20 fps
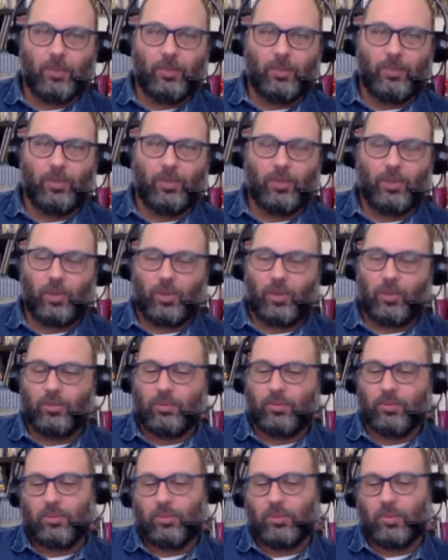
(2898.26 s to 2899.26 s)
So
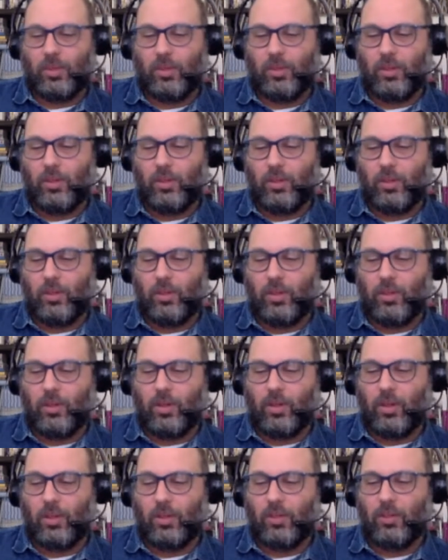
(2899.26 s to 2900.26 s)
the
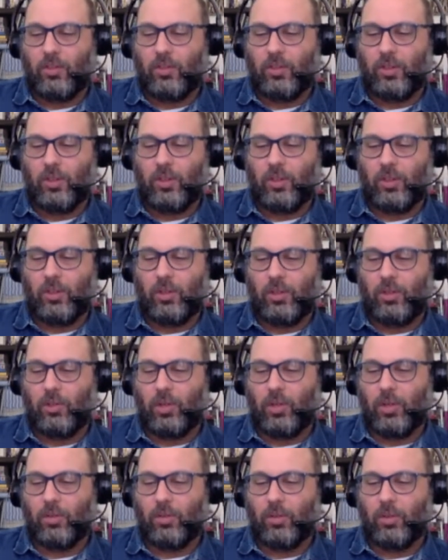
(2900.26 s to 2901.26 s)
artistic
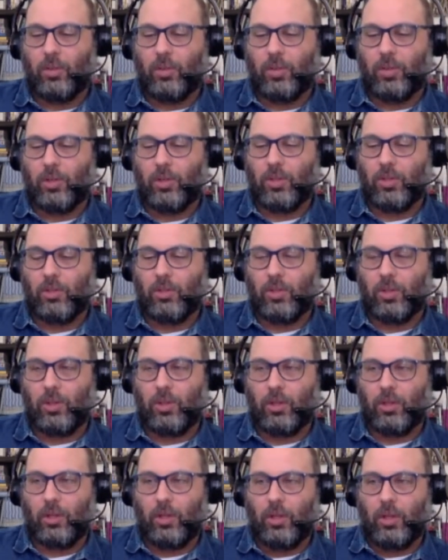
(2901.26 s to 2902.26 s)
creative dimension is
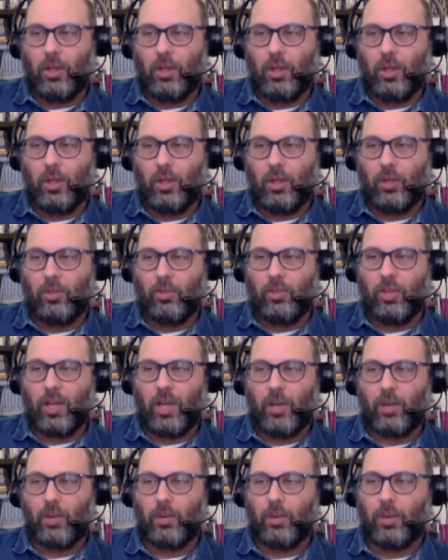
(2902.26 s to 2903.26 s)
there, and honestly,
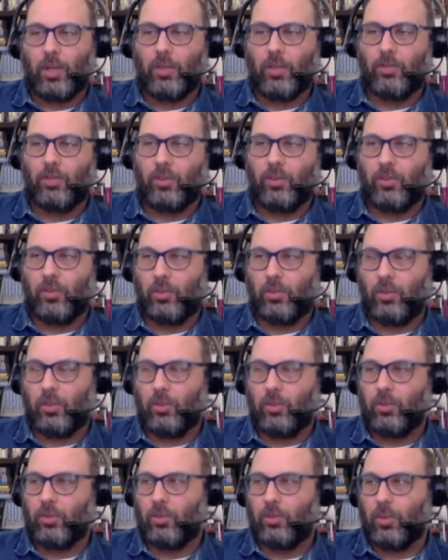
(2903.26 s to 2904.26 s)
how it manifests in
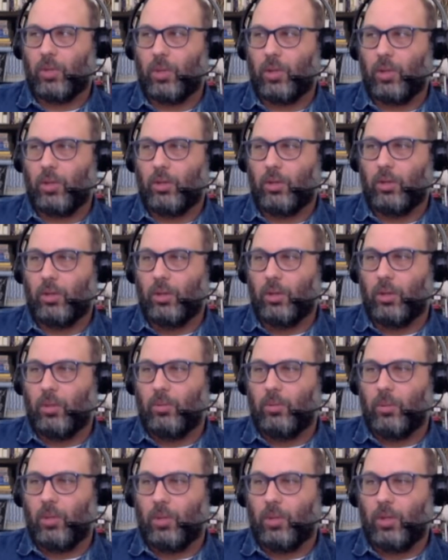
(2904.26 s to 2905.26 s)
terms of my
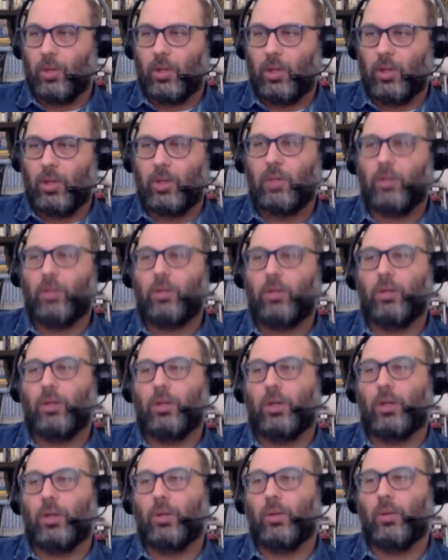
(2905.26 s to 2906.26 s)
writing,
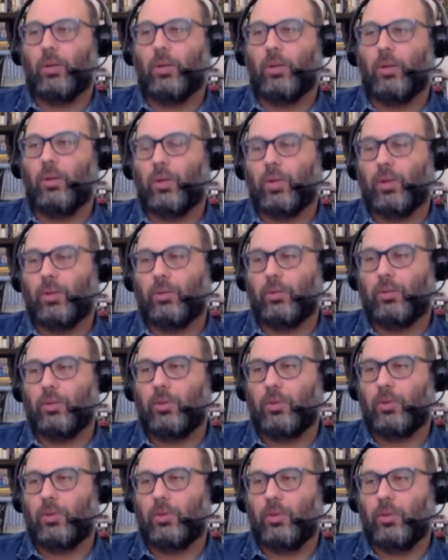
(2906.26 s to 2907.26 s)
well,
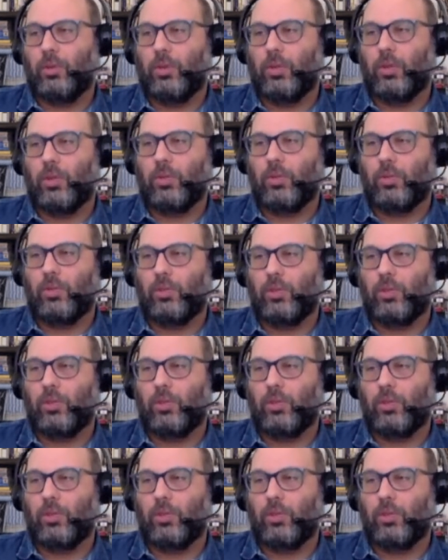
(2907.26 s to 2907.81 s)
2 things.